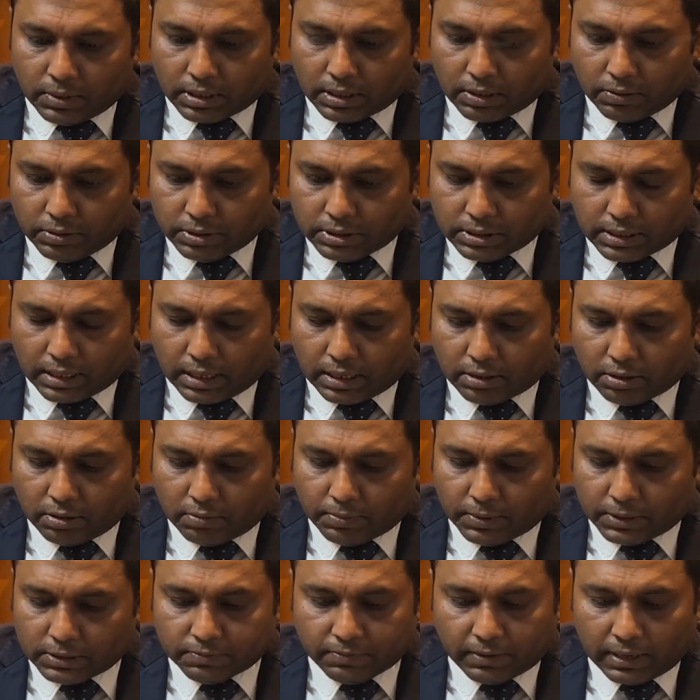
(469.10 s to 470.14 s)
which cutoff
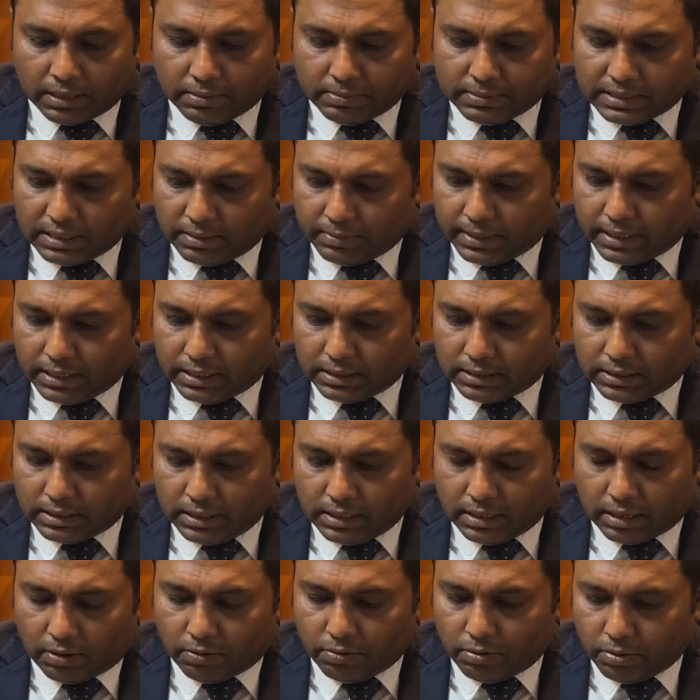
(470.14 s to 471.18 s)
was 573
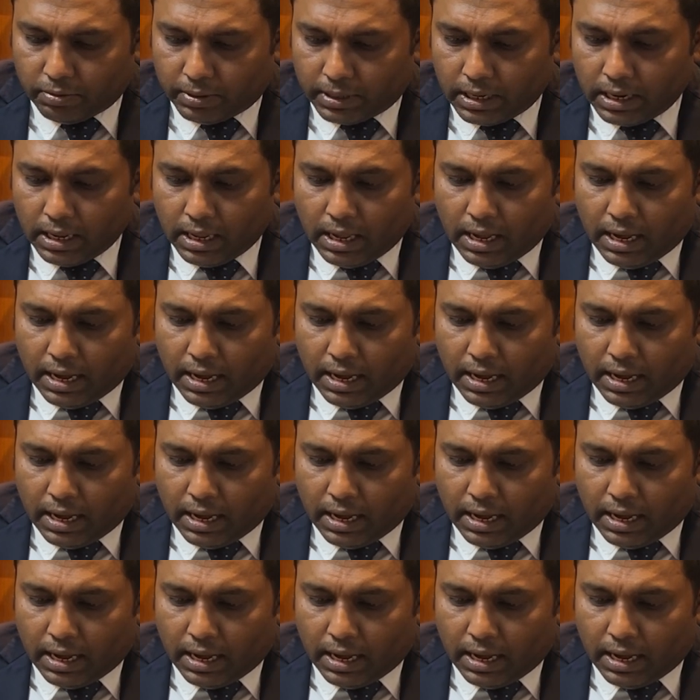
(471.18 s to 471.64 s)
round 1